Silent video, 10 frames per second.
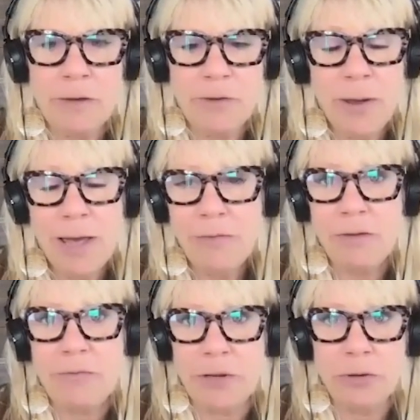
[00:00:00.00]
If you
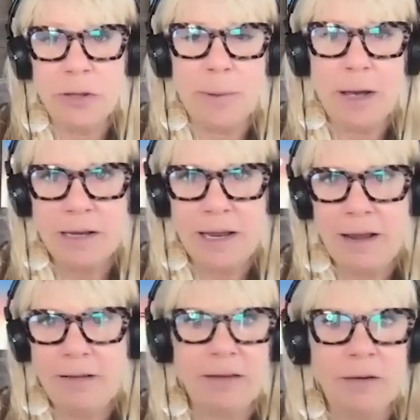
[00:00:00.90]
haven't viewed the
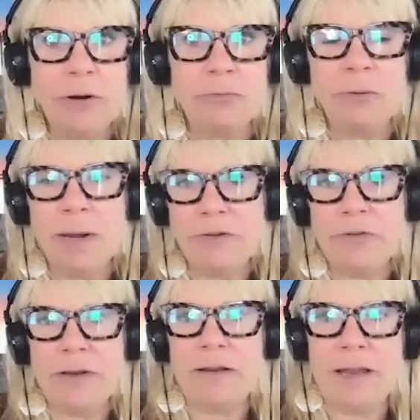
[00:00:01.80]
podcast, I want to remind
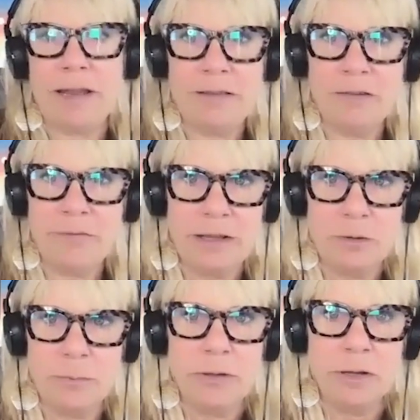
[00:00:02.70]
you that it is
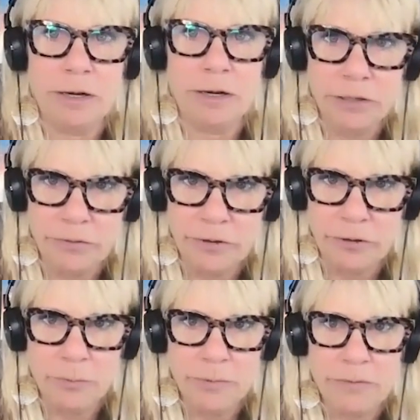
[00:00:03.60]
available on
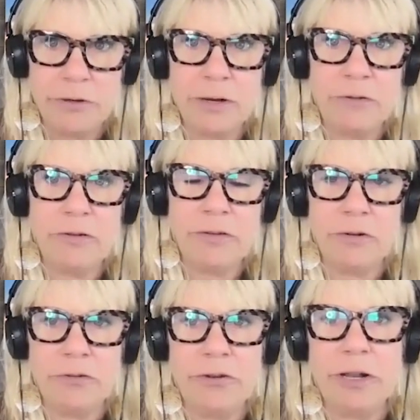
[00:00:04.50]
YouTube. So you can just
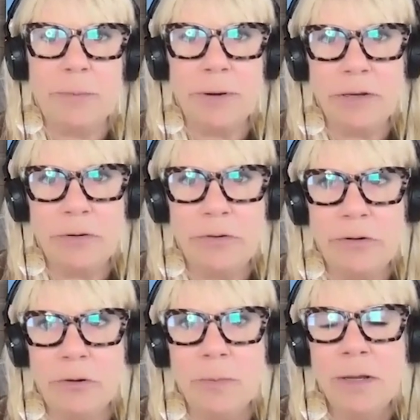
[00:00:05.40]
search it up on
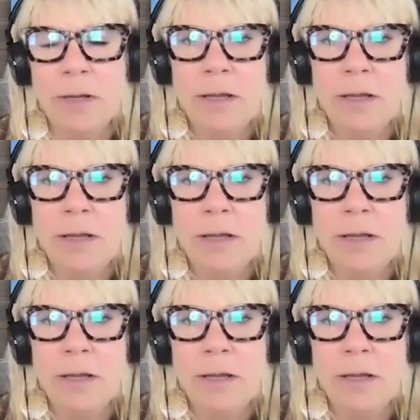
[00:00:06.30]
YouTube.